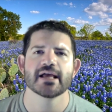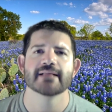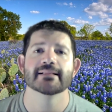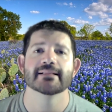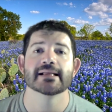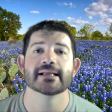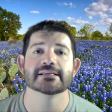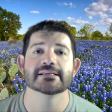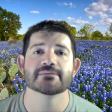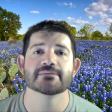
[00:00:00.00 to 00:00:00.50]

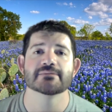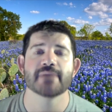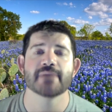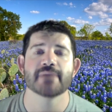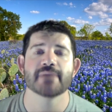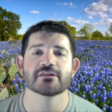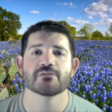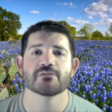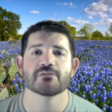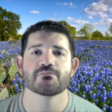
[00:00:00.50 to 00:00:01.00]
Let's
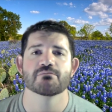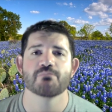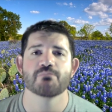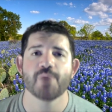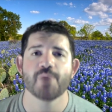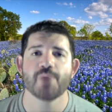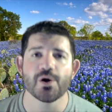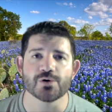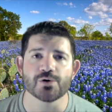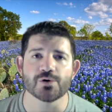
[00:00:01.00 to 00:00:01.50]
make the
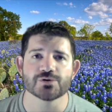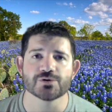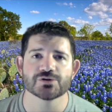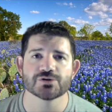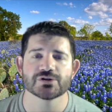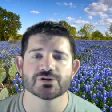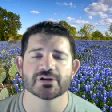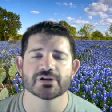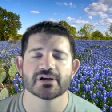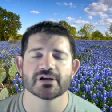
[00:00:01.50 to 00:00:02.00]

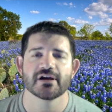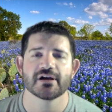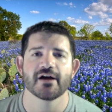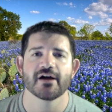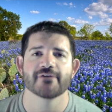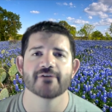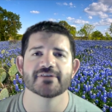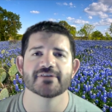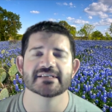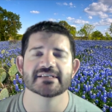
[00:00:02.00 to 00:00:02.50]
most
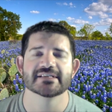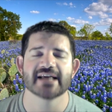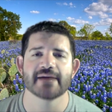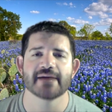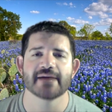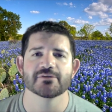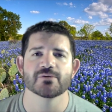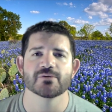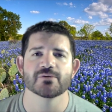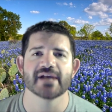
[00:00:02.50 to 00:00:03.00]
of the
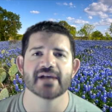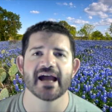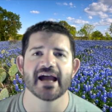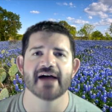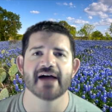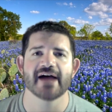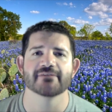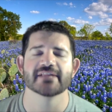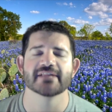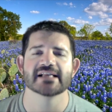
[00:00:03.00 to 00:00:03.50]
time that we
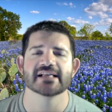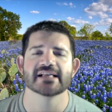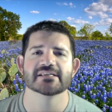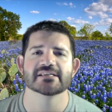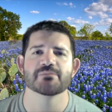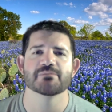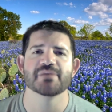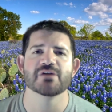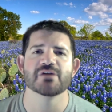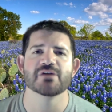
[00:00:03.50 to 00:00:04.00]
have. Let's
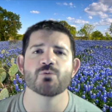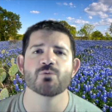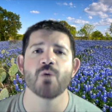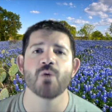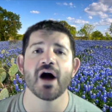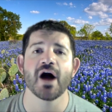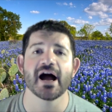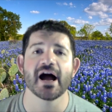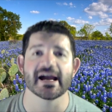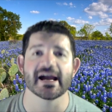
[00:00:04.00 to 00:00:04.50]
be
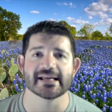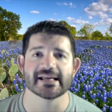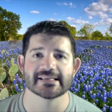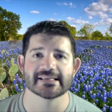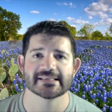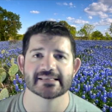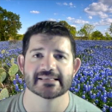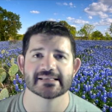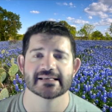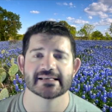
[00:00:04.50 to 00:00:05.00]
wise